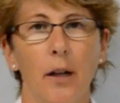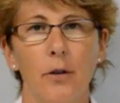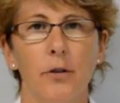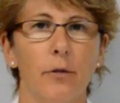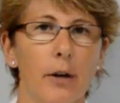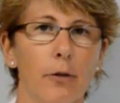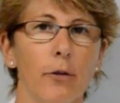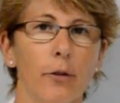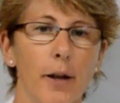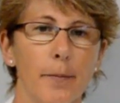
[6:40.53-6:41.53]
and close a
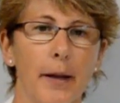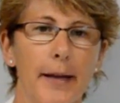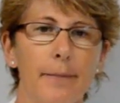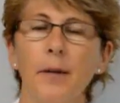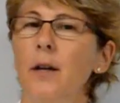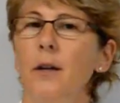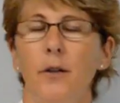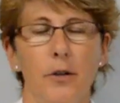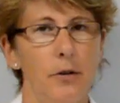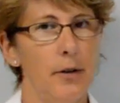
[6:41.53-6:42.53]
VFR flight plan?
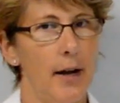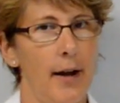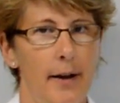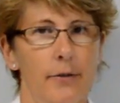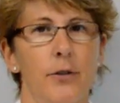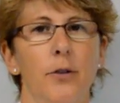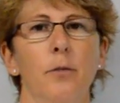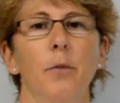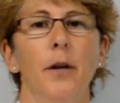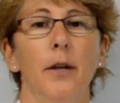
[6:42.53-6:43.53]
You do not have
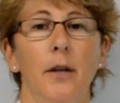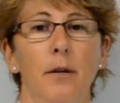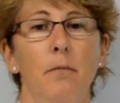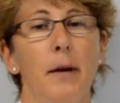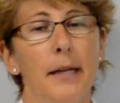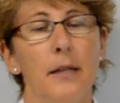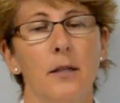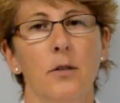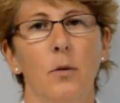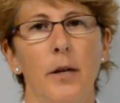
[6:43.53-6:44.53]
to, but in many
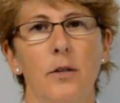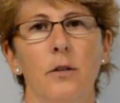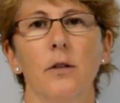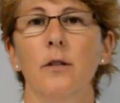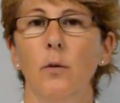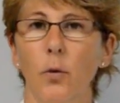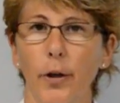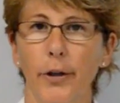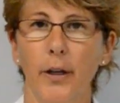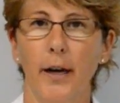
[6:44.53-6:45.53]
situations it's a
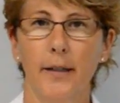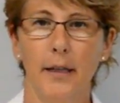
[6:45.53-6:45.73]
really good